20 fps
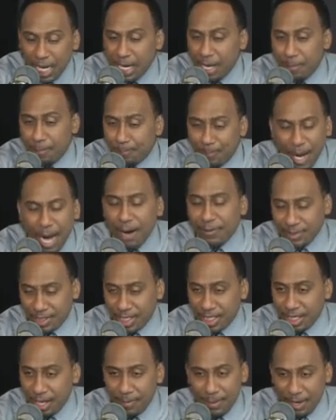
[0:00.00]
and
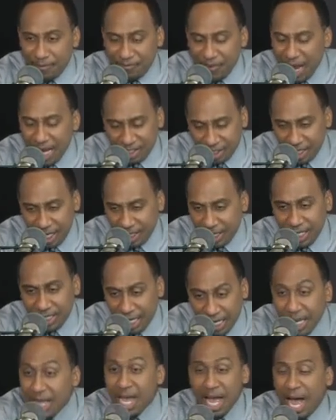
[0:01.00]
embarrassing them in the fashion that
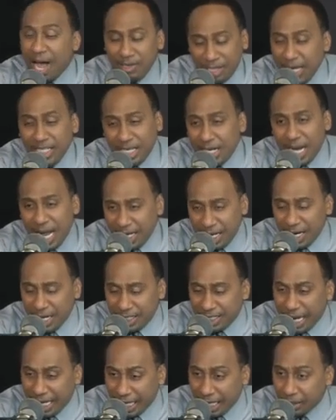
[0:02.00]
they did. I'll get to that
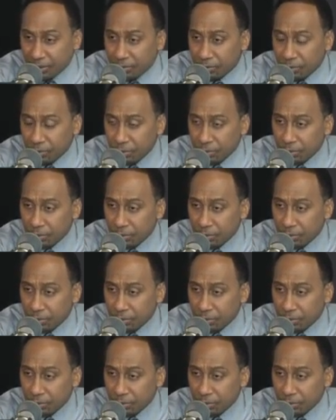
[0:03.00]
in a second.